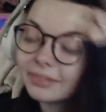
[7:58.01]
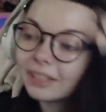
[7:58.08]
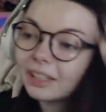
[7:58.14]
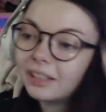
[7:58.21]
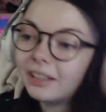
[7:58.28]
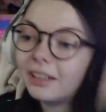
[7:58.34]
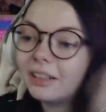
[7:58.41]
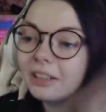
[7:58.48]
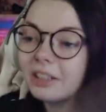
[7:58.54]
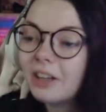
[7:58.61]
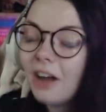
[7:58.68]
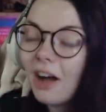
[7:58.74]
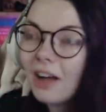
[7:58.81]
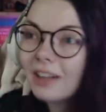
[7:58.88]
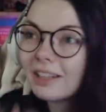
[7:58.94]
oh
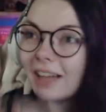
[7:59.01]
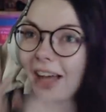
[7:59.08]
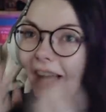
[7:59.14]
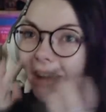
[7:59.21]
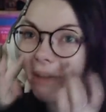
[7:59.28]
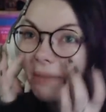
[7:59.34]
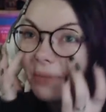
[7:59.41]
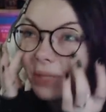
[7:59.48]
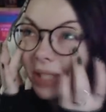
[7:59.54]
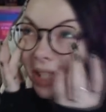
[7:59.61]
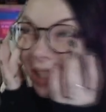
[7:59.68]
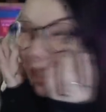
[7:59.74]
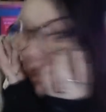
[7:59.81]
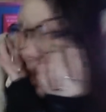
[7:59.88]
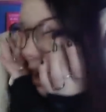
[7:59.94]
God, I'm
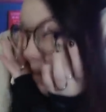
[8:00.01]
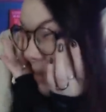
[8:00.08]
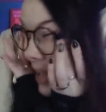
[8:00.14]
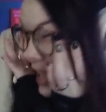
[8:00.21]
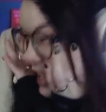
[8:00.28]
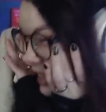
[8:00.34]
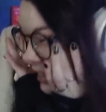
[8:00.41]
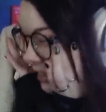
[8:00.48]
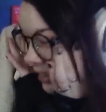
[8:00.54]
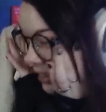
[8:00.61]
sobbing.